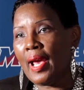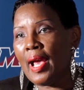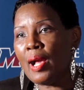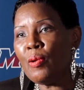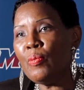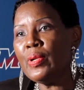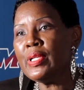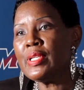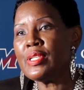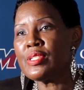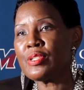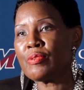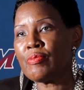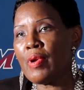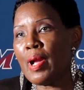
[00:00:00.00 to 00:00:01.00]
I would
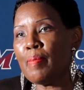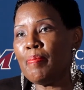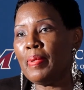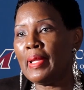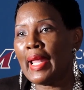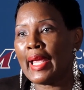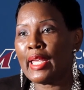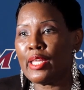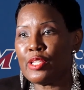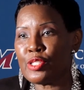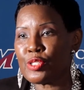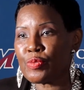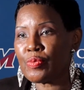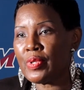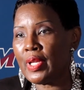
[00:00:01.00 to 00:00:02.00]
describe Black
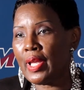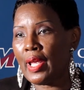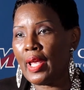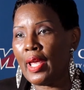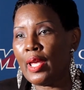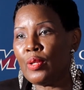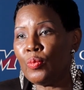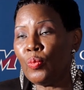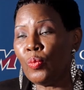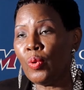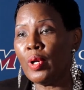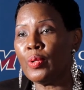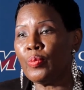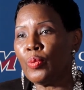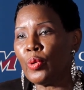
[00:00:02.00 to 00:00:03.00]
history in
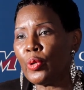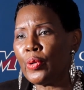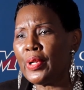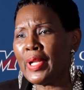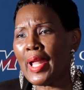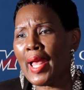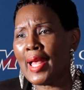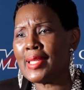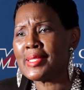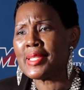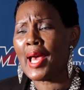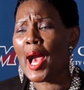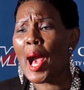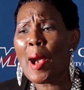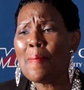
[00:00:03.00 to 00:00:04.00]
one word as
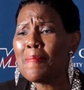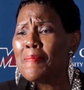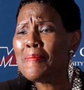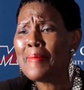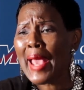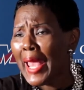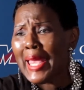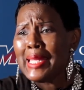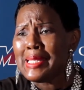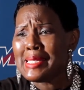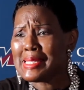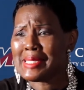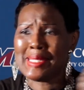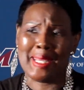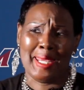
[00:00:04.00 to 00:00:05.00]

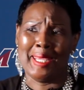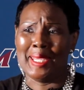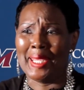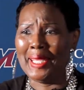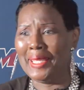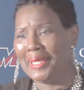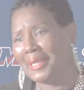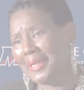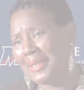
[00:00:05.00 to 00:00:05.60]
amazing.